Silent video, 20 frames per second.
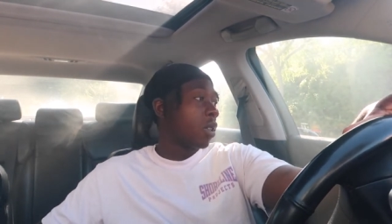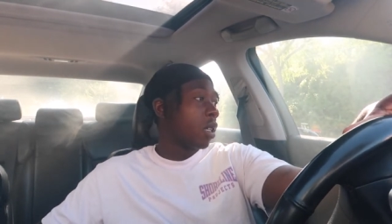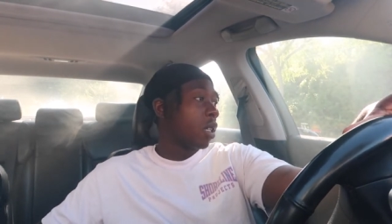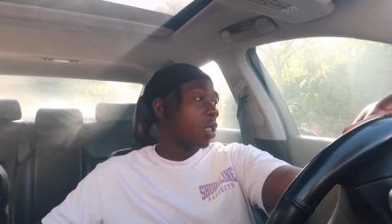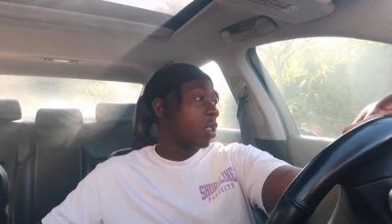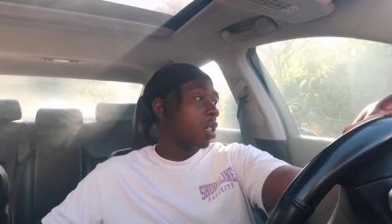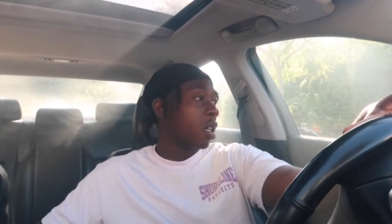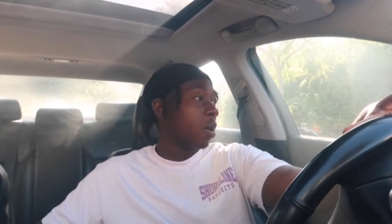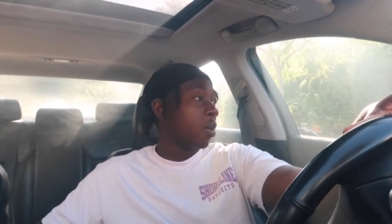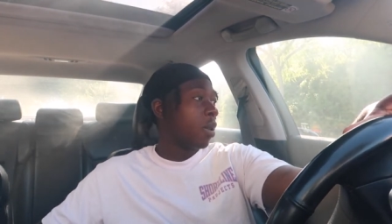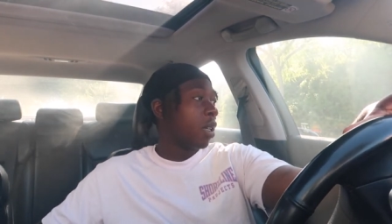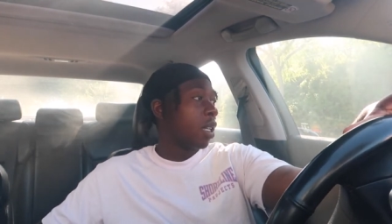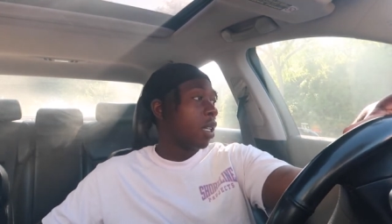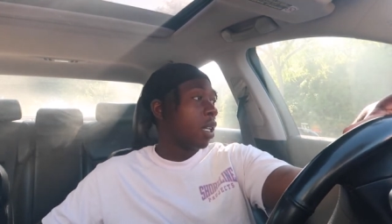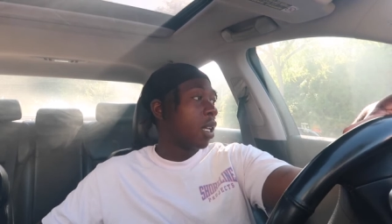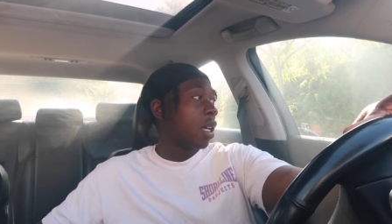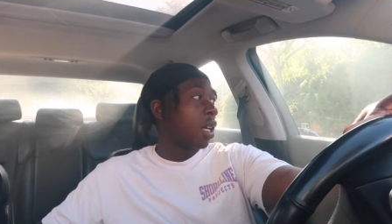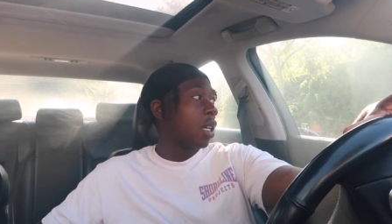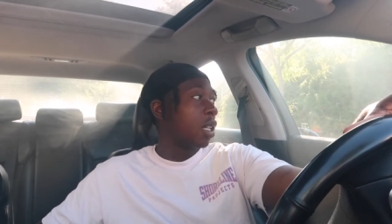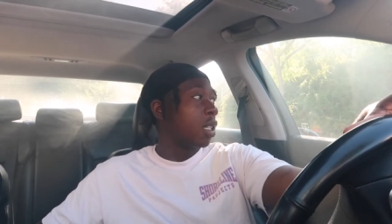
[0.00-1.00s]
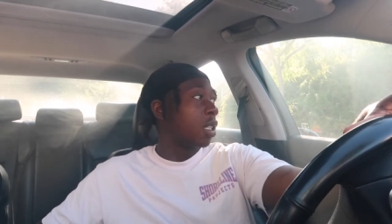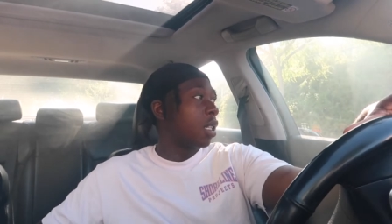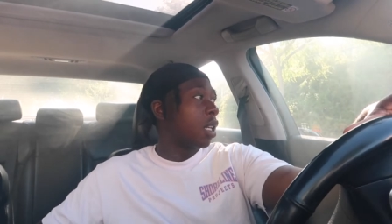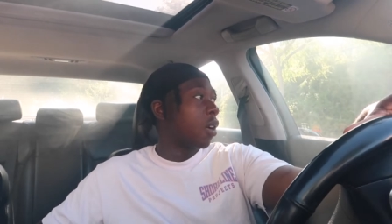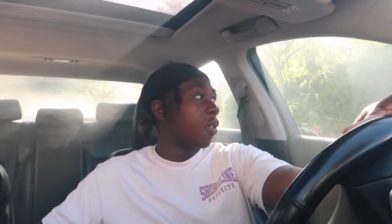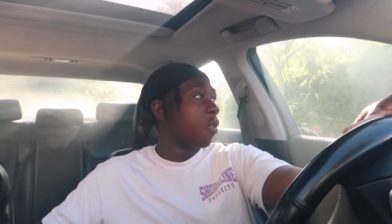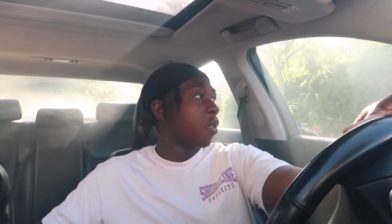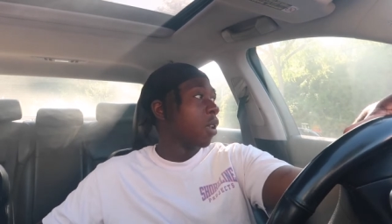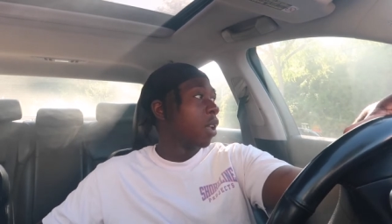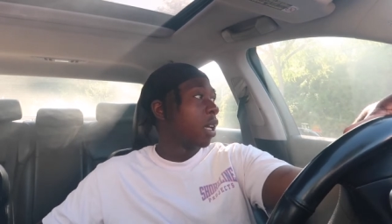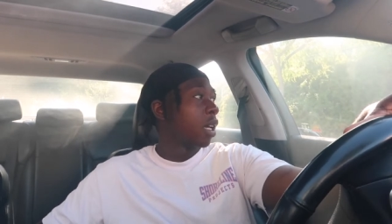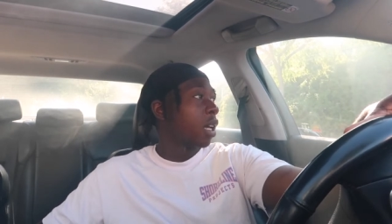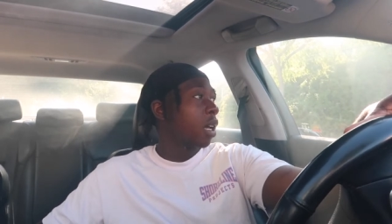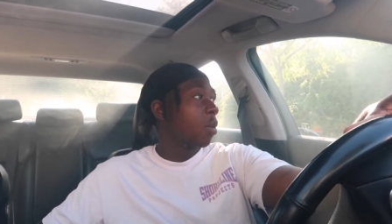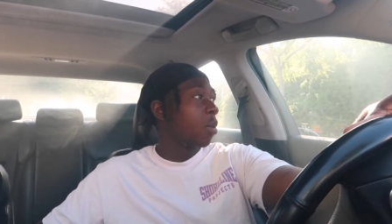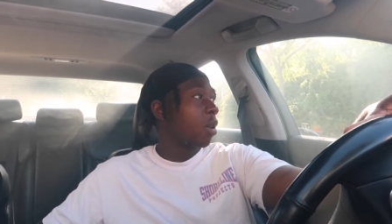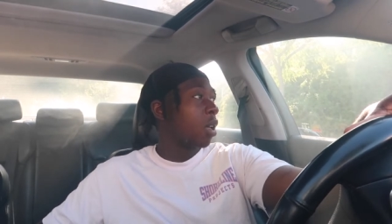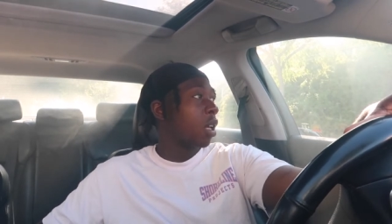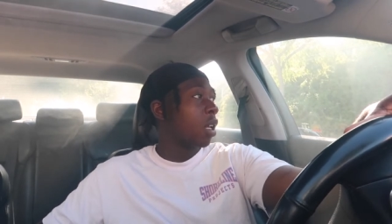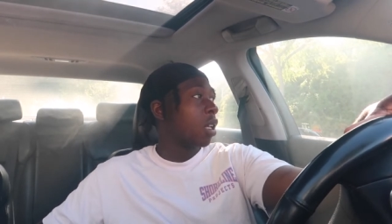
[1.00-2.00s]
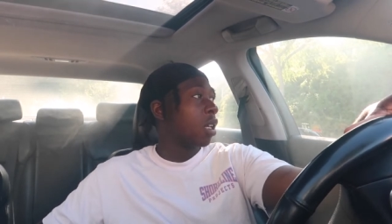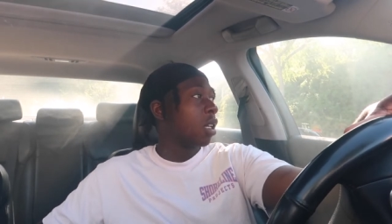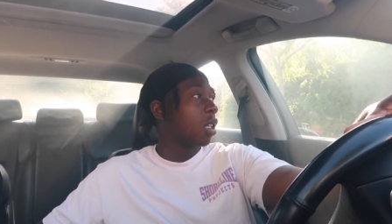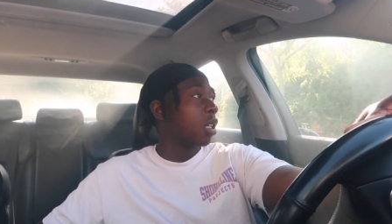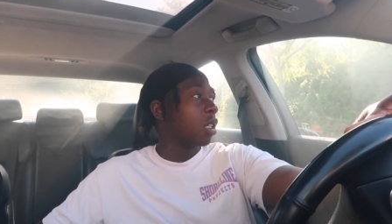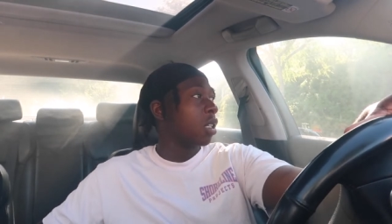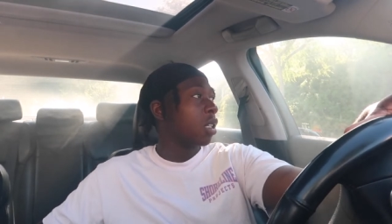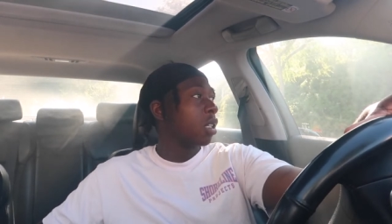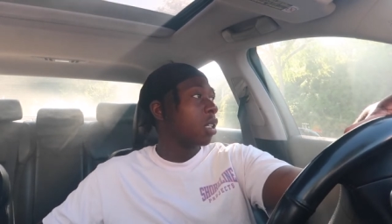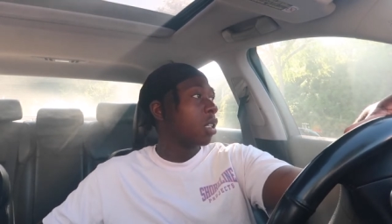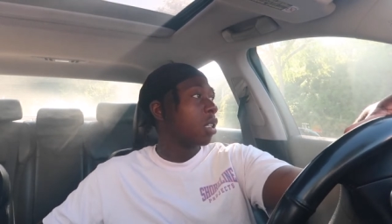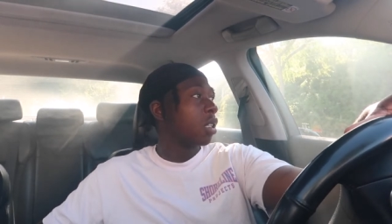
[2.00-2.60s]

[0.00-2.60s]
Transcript: It taught me a lot. I feel like I'm getting,